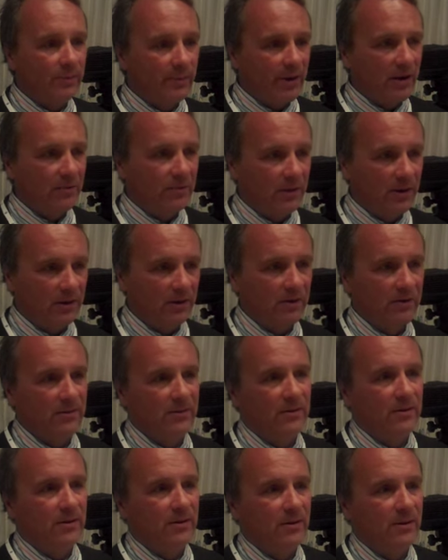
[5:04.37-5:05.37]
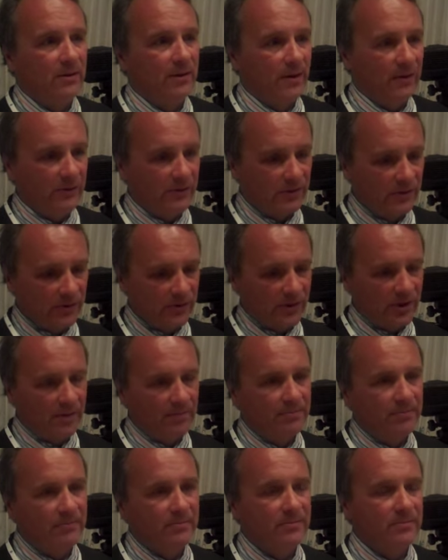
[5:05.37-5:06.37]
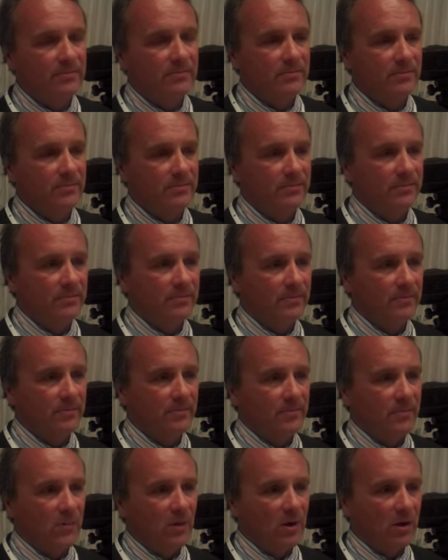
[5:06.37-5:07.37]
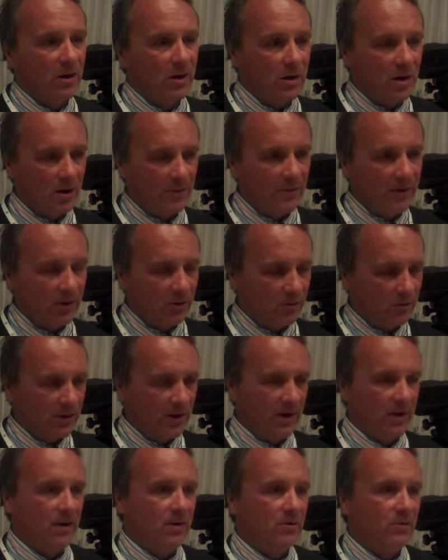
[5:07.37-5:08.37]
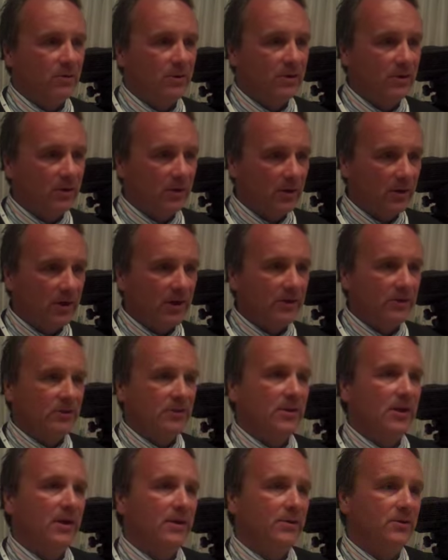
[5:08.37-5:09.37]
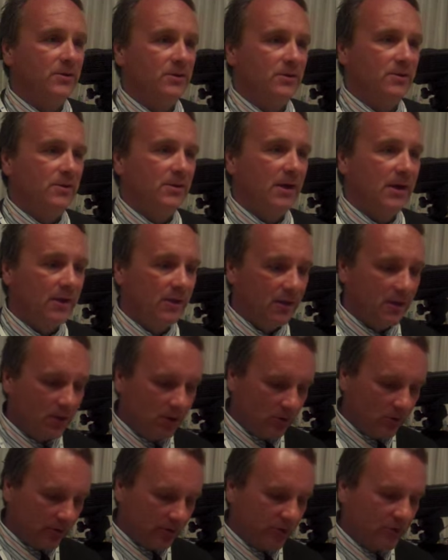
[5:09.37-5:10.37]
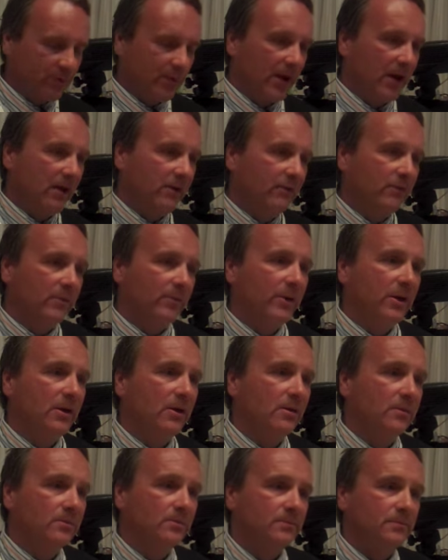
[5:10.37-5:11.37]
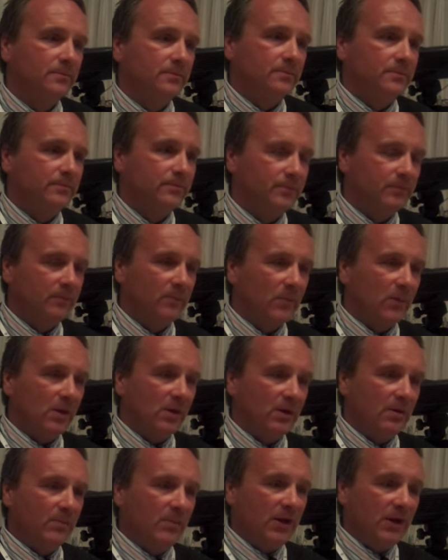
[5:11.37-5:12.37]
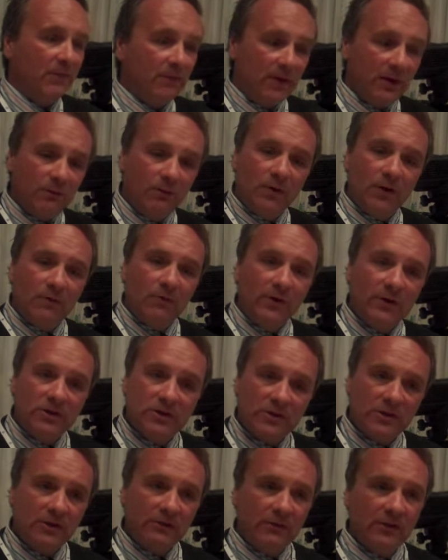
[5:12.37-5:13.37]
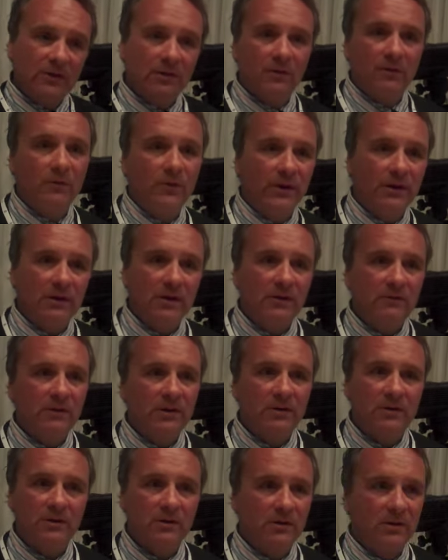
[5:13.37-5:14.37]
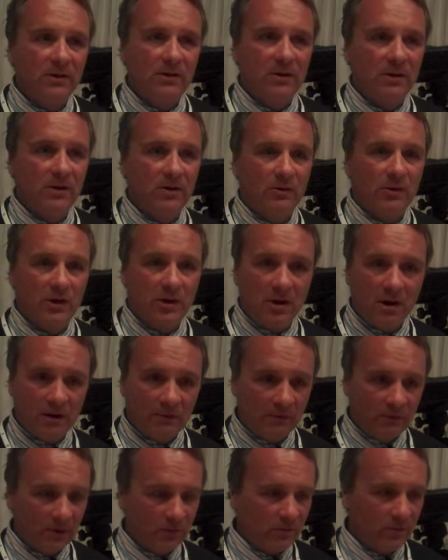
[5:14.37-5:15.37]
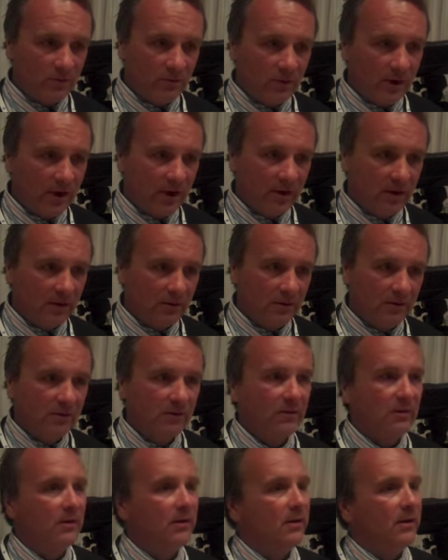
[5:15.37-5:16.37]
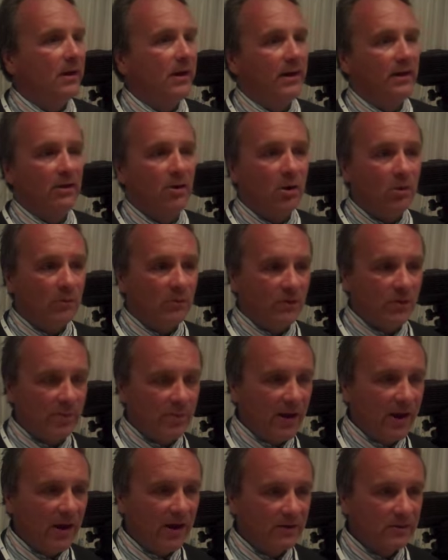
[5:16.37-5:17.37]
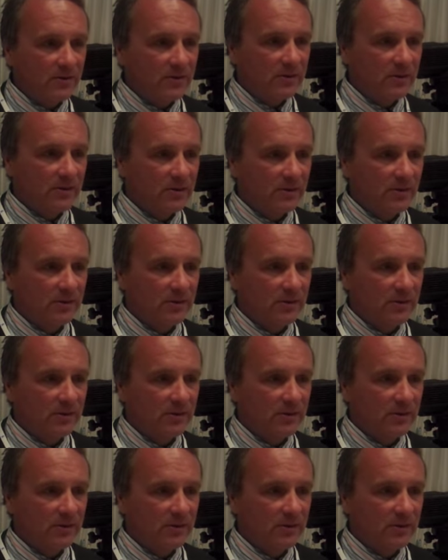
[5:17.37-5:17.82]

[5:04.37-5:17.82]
republic. There is some common ground, the United States, and then you expand from there. But if we just leave it, if we leave it, you know, a conflict with Iran and hope for the best,